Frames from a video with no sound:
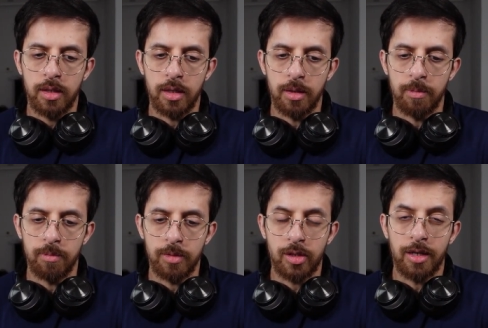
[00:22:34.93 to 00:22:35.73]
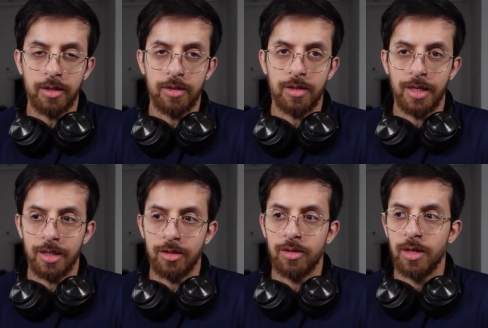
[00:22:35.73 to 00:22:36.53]
um, start
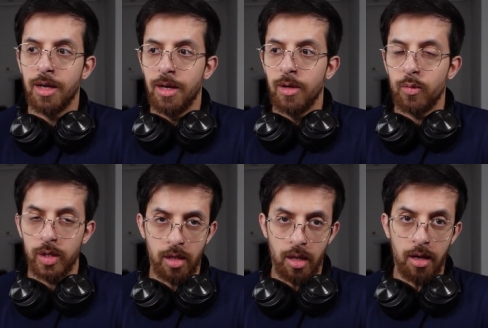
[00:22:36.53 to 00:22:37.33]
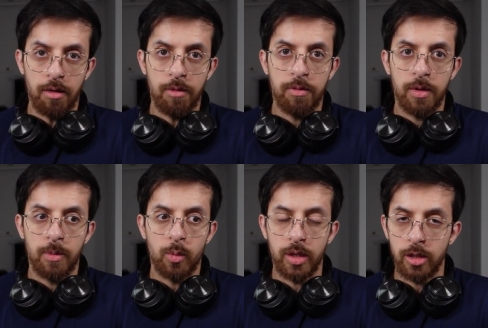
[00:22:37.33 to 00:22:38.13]
it with love,
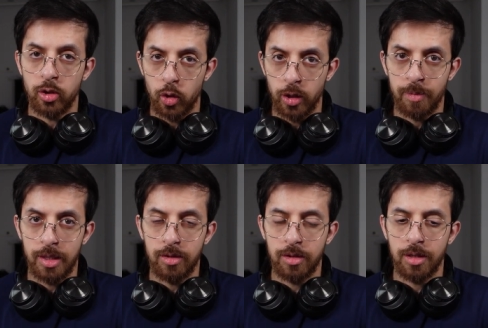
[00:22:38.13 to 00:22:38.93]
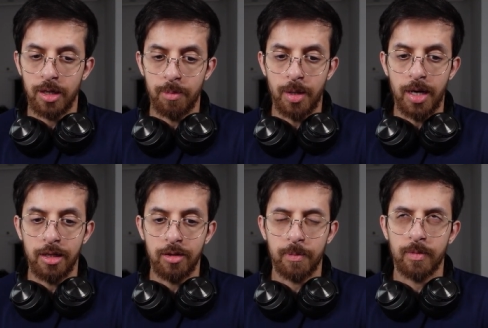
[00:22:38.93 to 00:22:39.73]
with enjoyment in
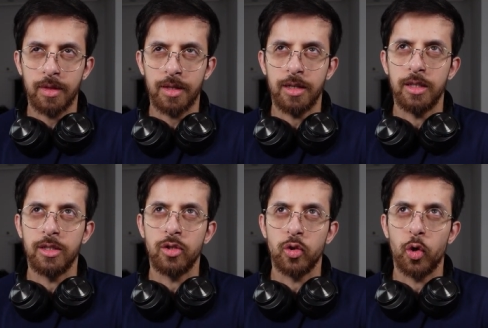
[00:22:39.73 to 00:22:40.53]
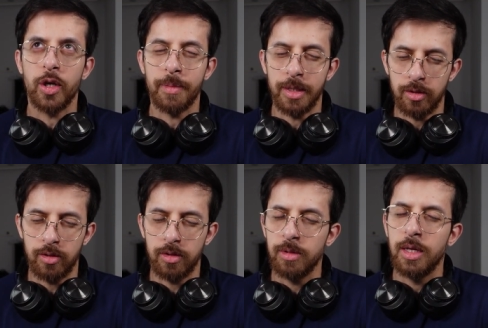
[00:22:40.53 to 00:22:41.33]
mind.
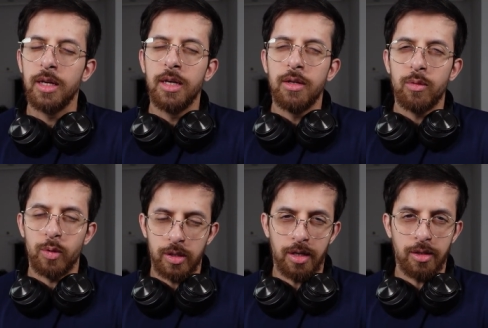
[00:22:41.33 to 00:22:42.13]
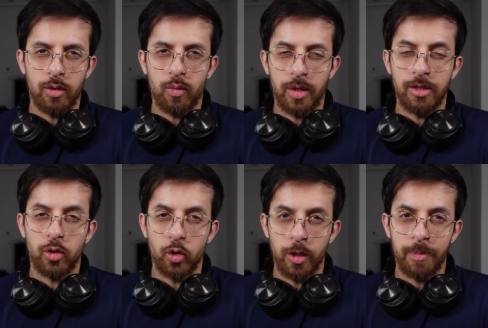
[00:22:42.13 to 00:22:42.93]
Enjoyment. We started with
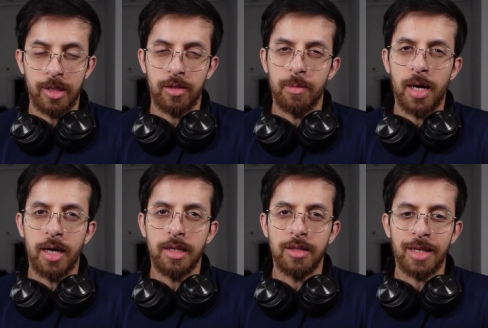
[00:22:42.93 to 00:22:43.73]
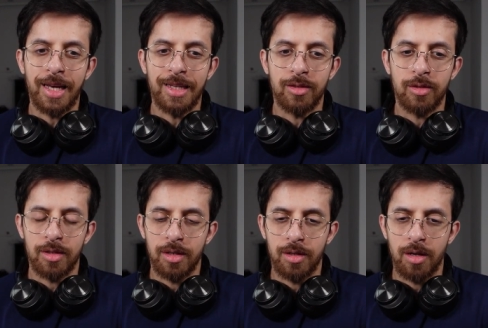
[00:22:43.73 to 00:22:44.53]
enjoyment in mind,
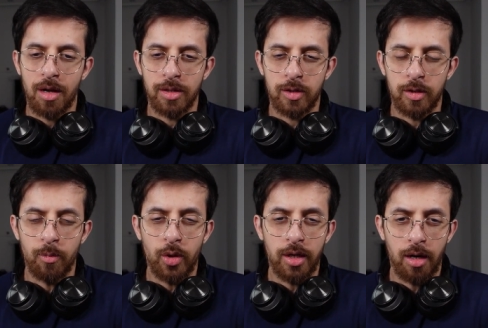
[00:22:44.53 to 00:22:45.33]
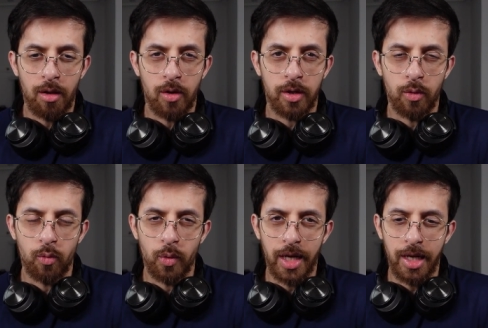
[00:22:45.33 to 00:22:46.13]
and somewhere along the
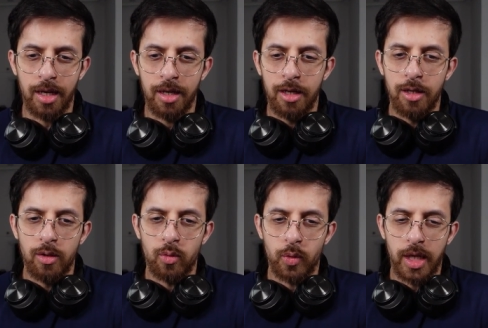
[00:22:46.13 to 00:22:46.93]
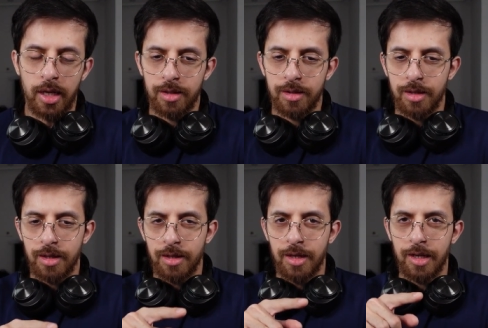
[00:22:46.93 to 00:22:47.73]
way, we
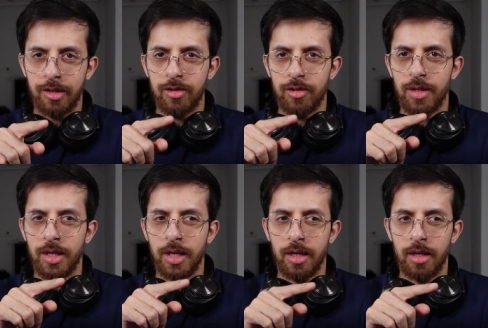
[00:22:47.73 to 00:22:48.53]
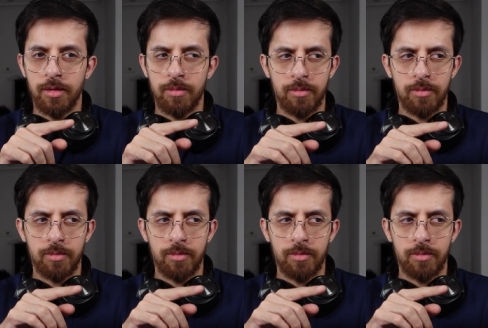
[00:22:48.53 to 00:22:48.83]
hit the